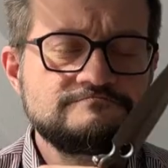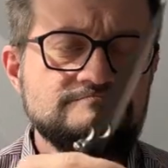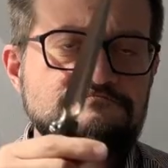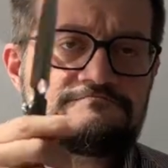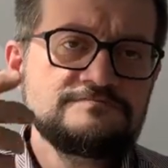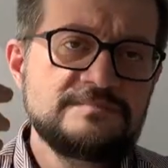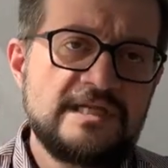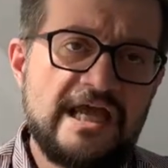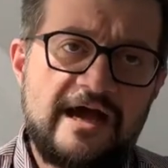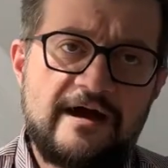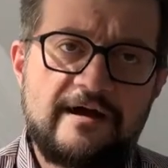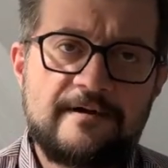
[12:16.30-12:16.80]

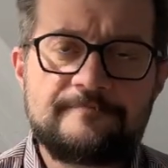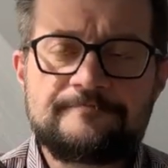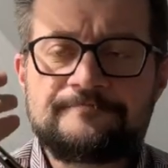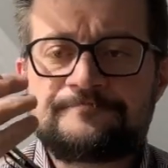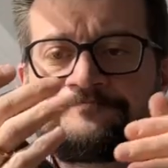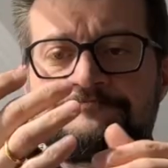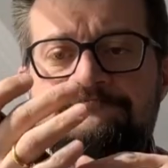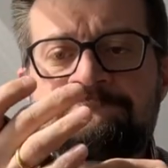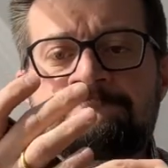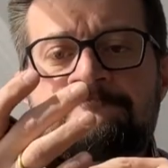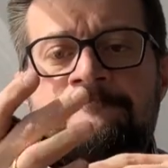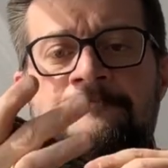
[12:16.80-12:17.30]
yeah,
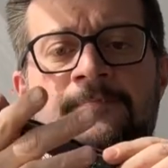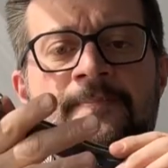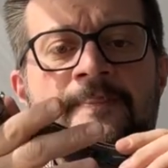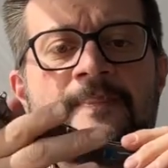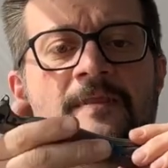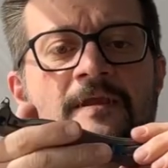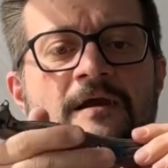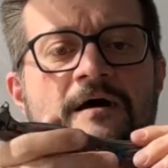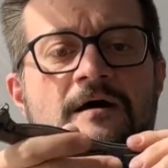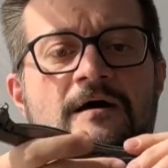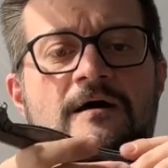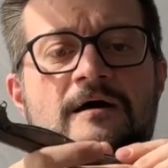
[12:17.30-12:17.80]

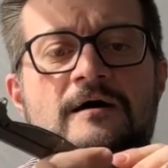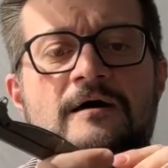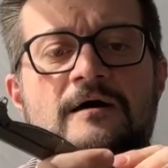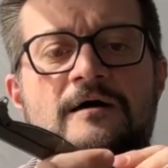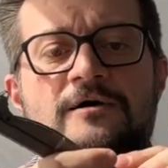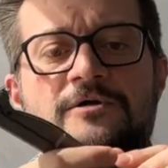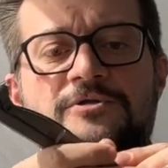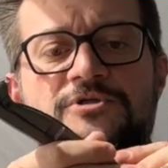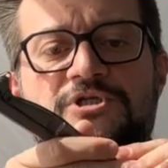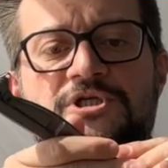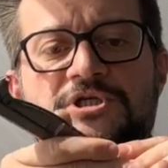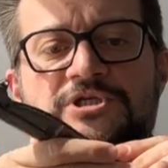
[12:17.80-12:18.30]

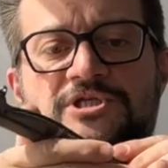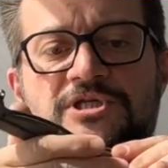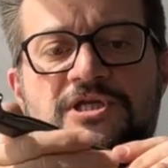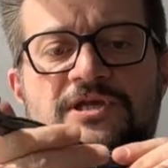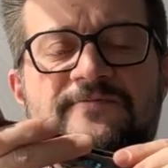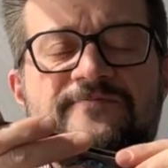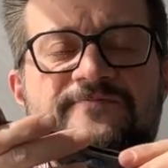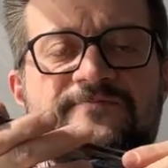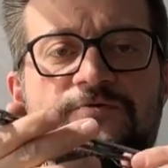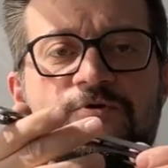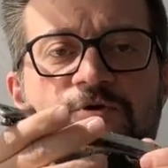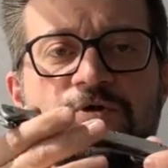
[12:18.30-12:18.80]
uh, just
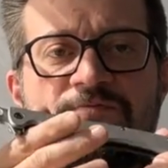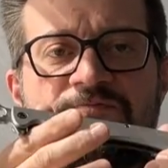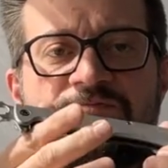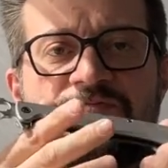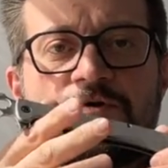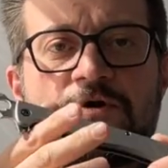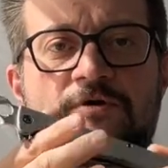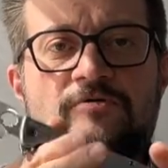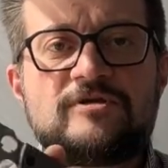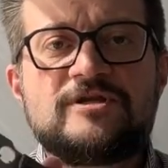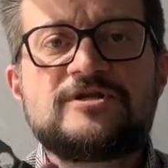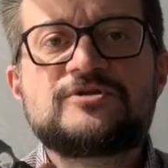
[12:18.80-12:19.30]
if, if
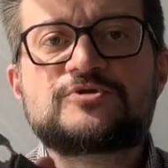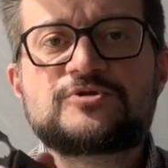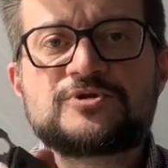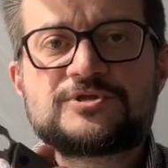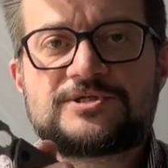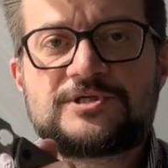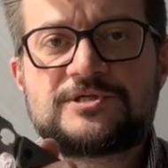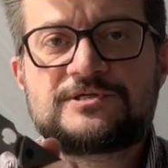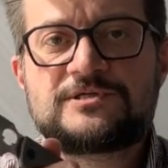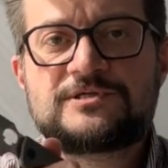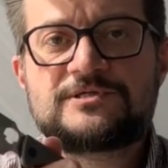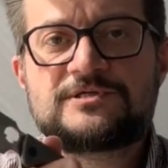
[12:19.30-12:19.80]
you're
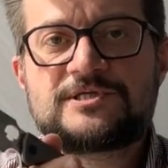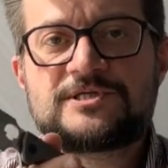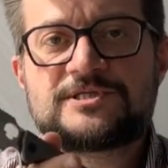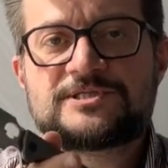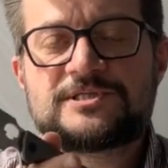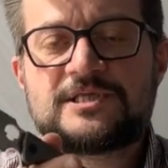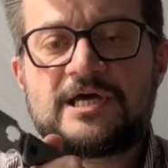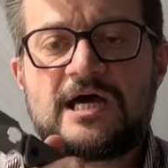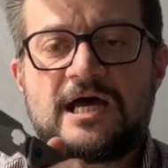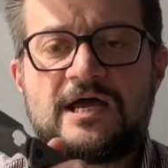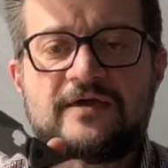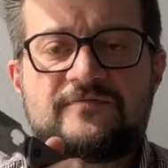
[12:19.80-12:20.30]
interested in this
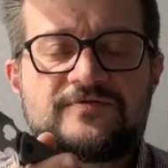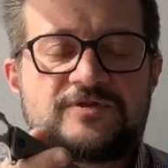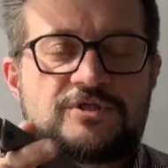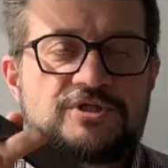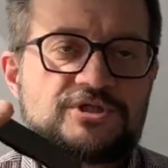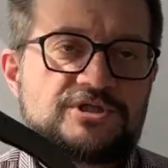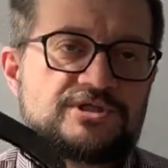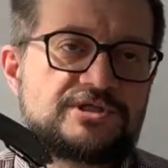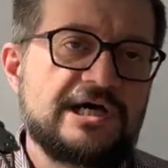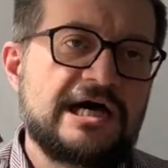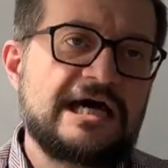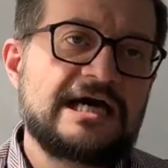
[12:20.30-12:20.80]
knife,
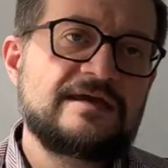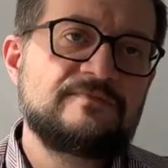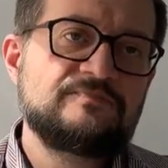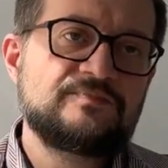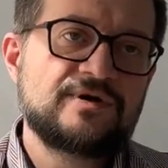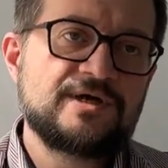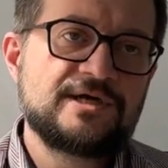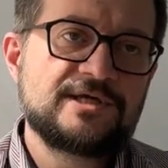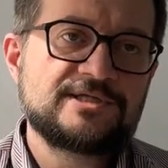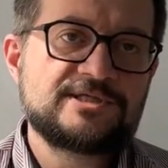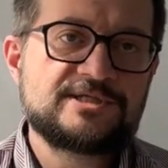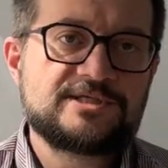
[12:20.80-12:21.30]
just type
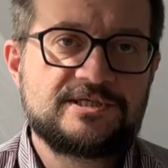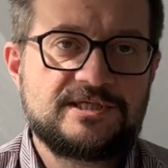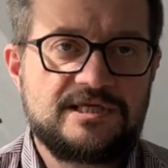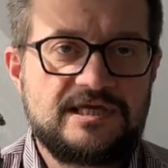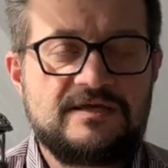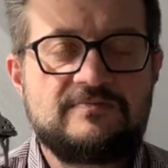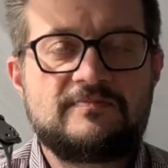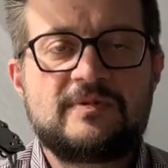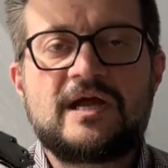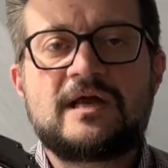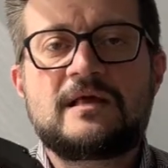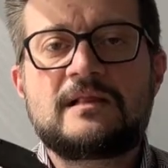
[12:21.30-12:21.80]
us,
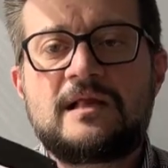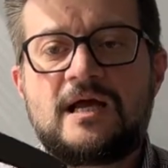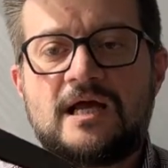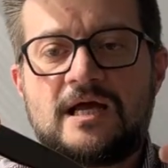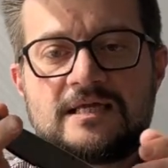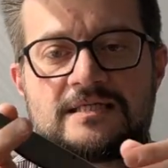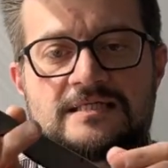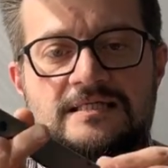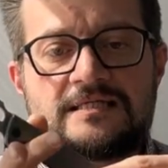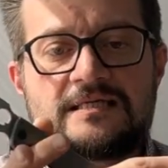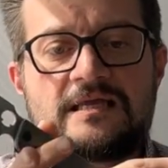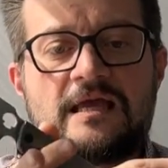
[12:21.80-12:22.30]
email
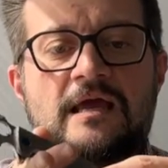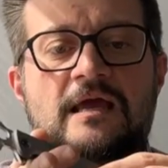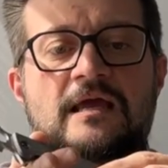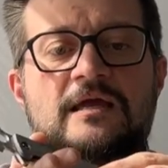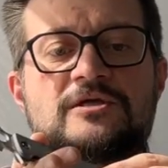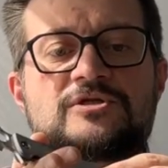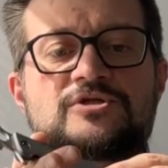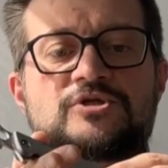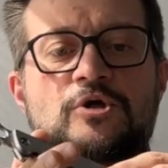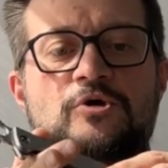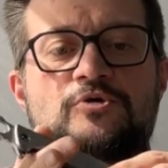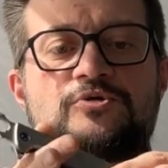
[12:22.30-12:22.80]
us
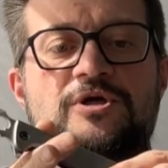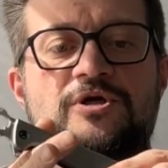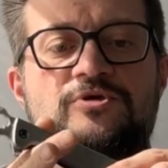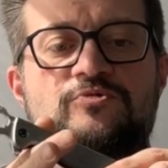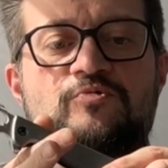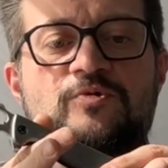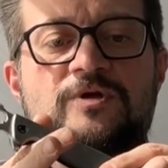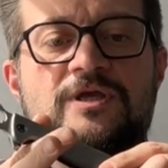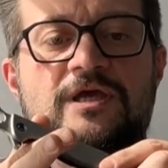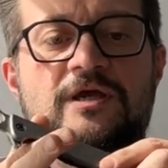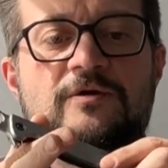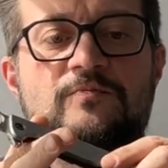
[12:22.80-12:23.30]
so that
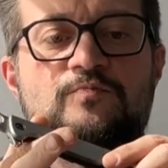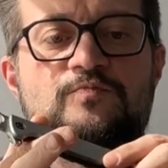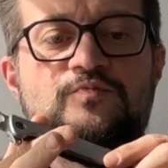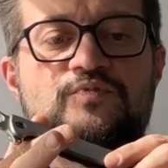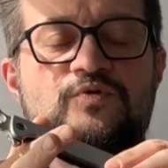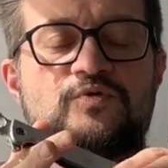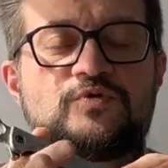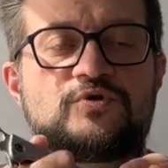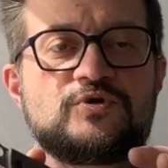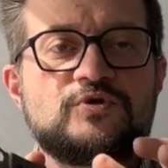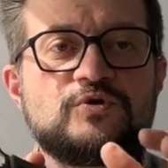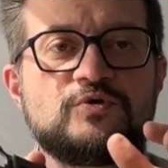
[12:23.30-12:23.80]
we can
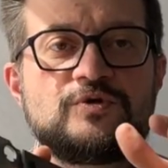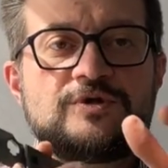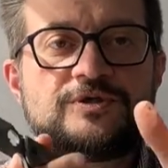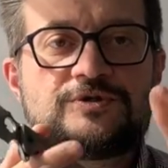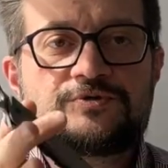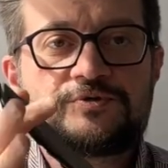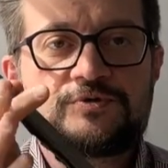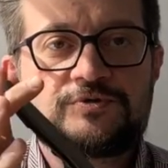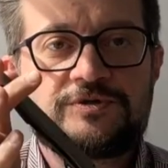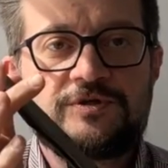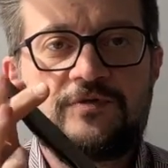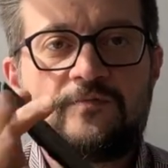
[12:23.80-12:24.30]
put you
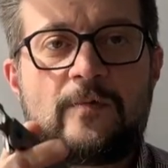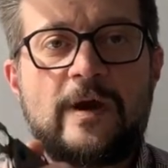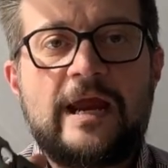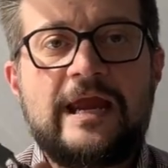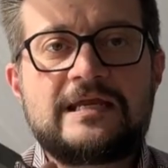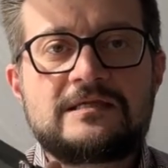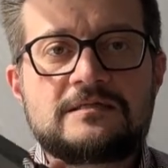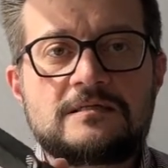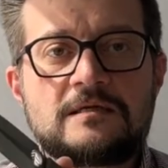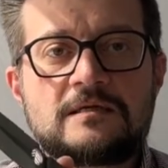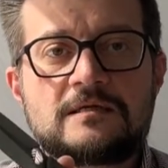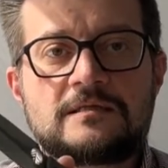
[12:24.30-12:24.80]
into the
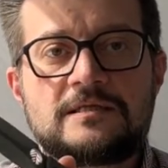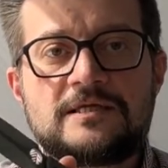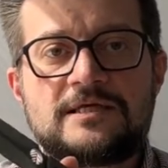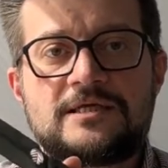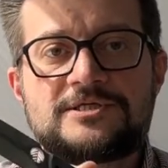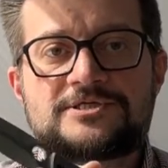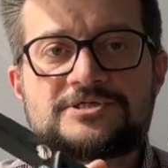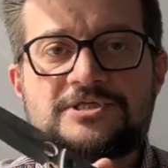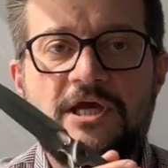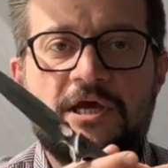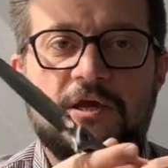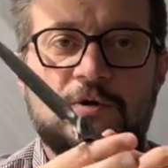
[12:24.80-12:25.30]
waiting
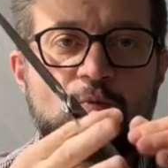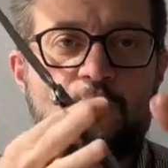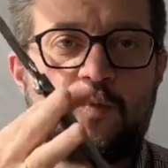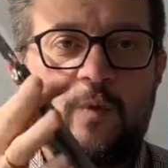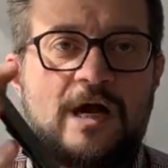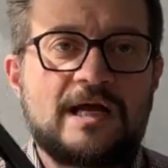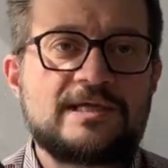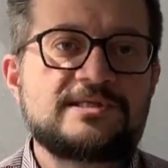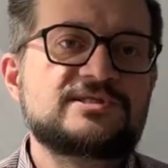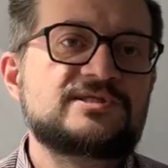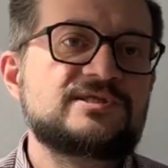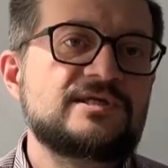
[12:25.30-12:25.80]
list and
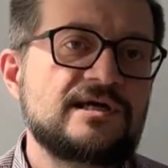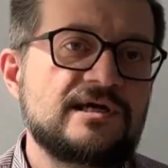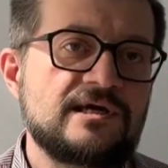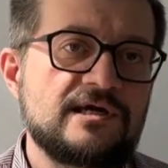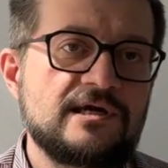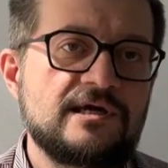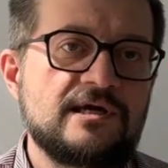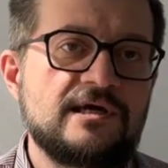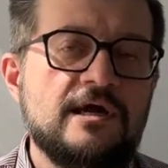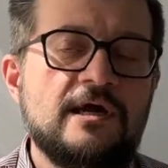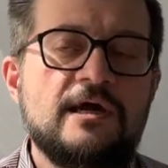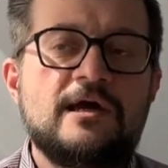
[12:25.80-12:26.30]
once
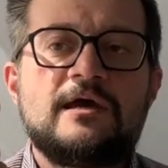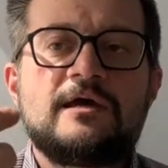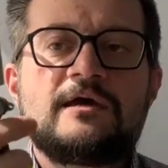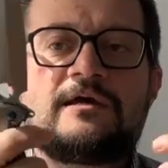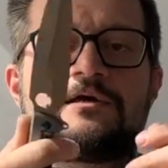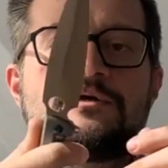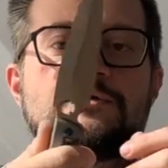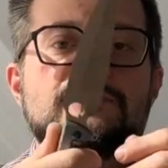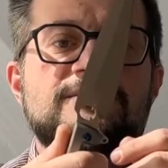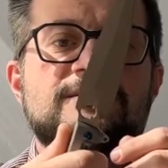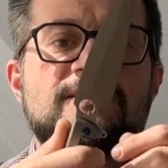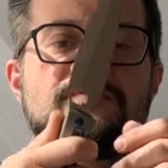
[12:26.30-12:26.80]
the
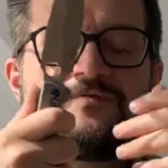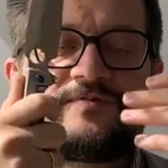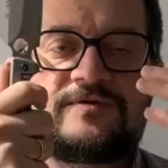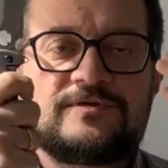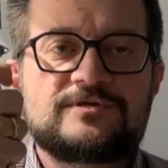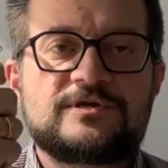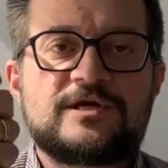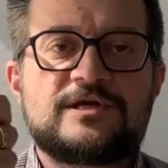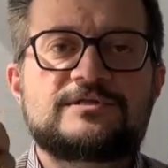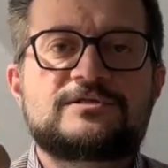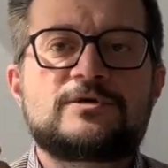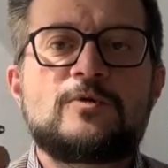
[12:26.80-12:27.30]
uh, the
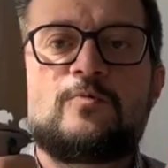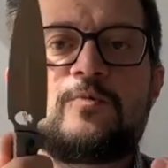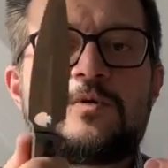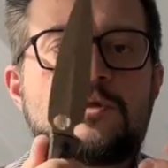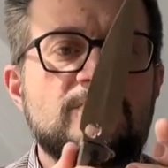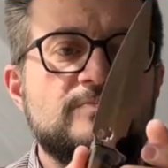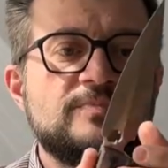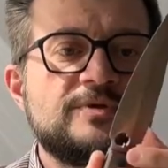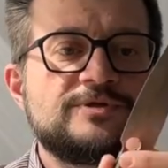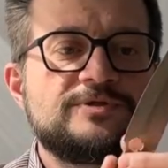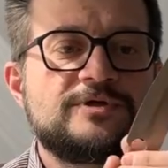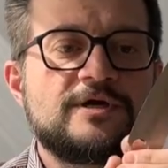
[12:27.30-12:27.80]
vendetta will
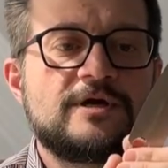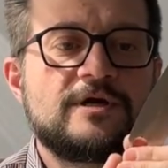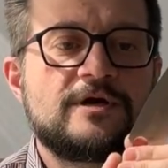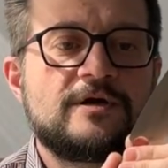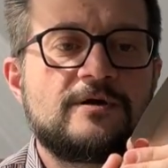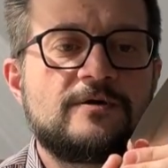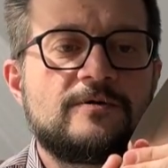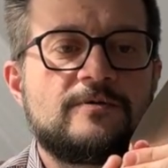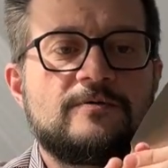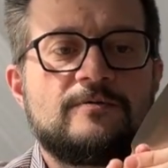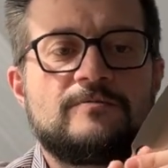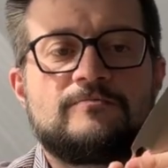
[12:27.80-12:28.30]
be
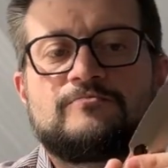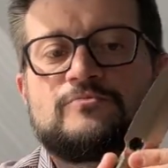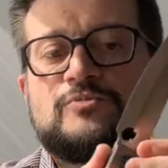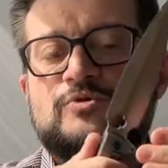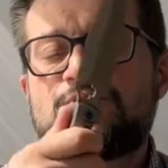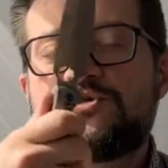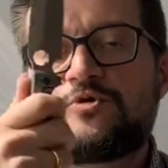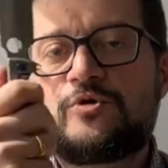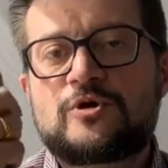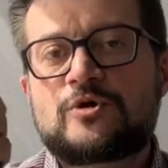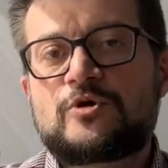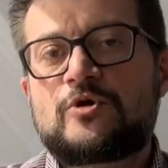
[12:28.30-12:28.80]
there
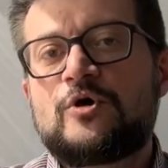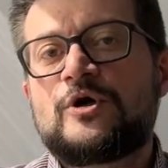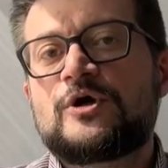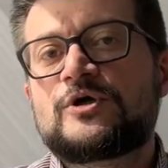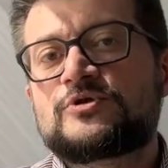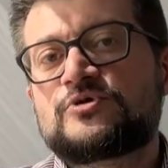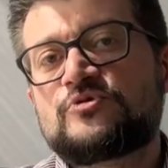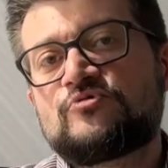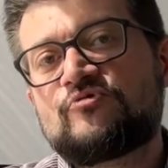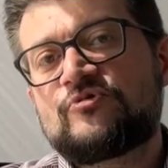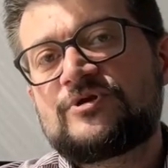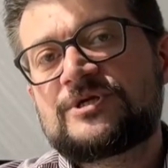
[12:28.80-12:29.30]
you are going
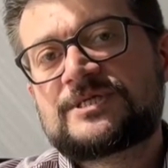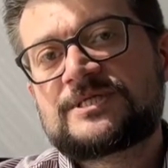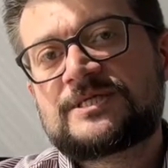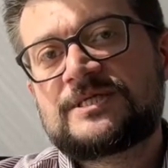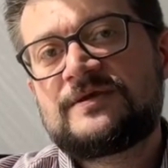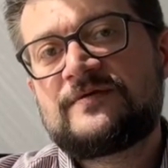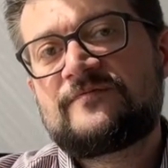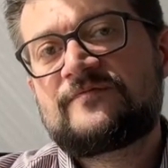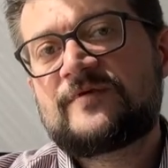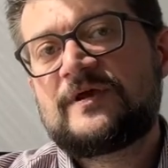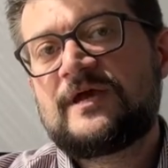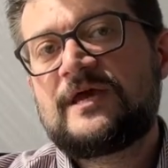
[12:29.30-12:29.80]
to
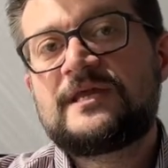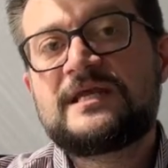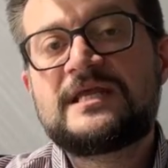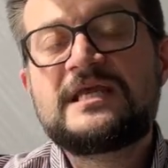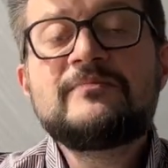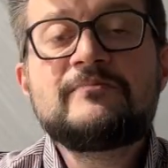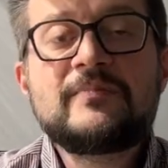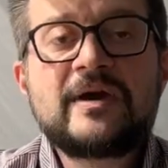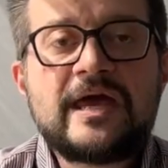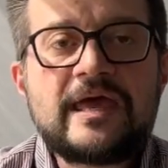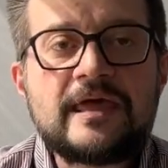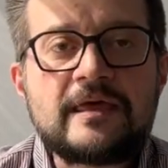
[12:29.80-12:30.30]
receive an
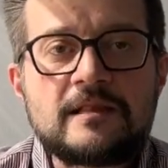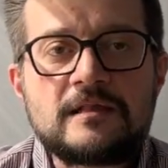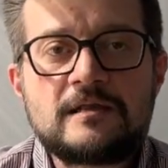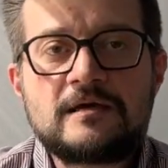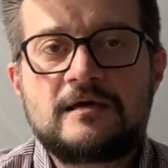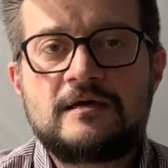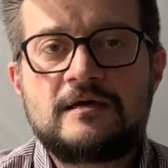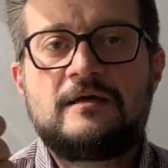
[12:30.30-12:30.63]
email